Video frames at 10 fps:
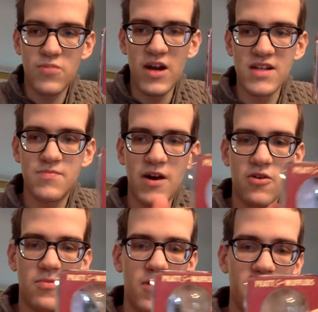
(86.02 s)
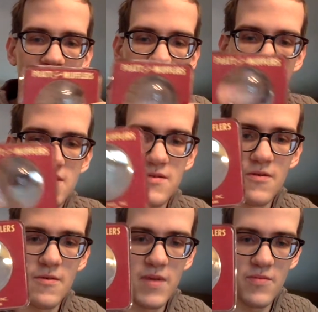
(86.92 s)
Pratt Spyler Mufflers
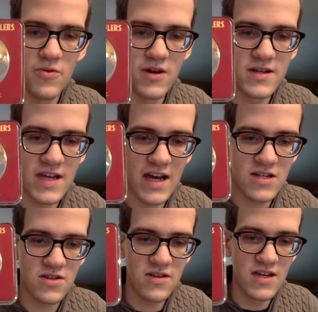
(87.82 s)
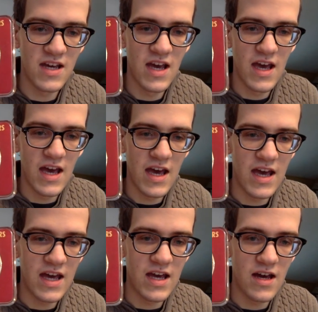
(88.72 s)
paperweight is actually
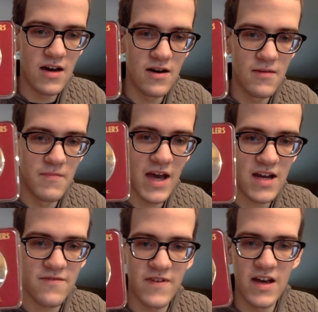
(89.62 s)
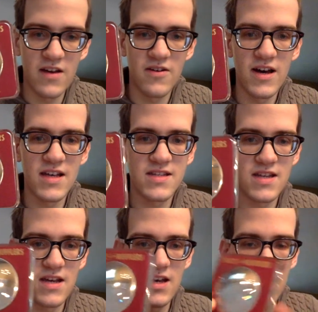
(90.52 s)
a magnifying glass,
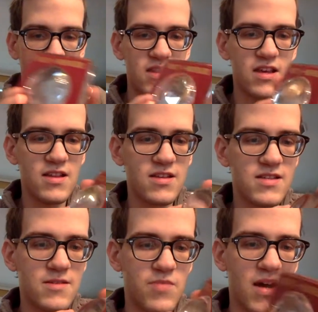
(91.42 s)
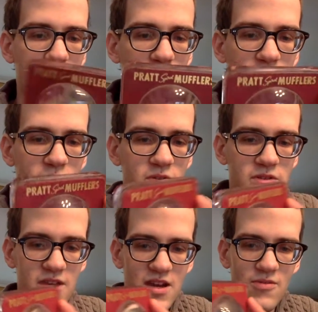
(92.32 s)
and I think this is probably
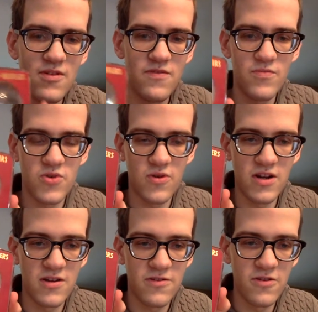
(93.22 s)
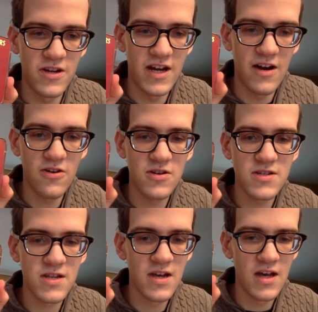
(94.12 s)
worth anywhere from $20 to
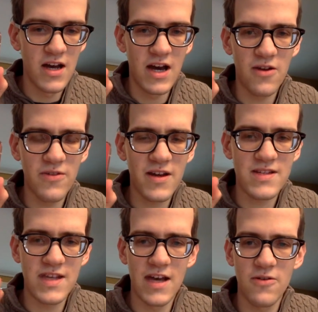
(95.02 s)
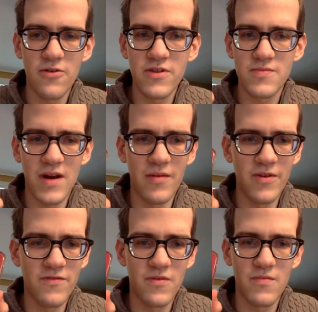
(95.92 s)
$30. I don't think it's that old. It's
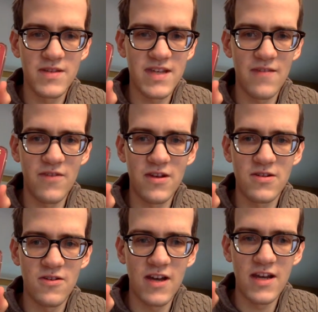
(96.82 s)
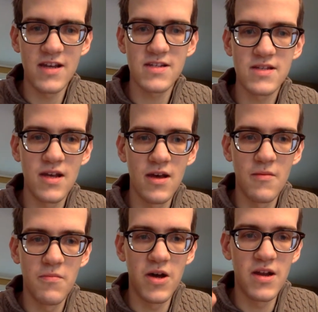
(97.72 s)
probably from the 70s or 80s,
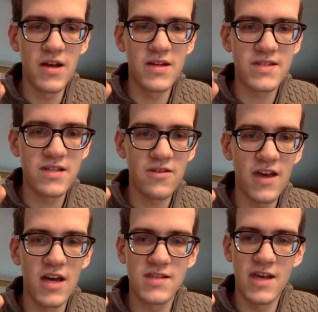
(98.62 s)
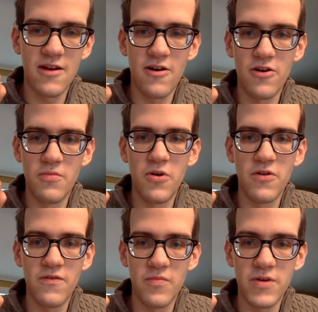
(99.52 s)
but it still has that
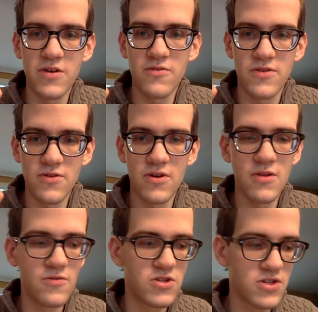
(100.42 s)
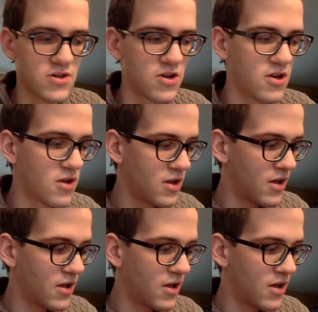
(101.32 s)
automotive appeal to it, which is good.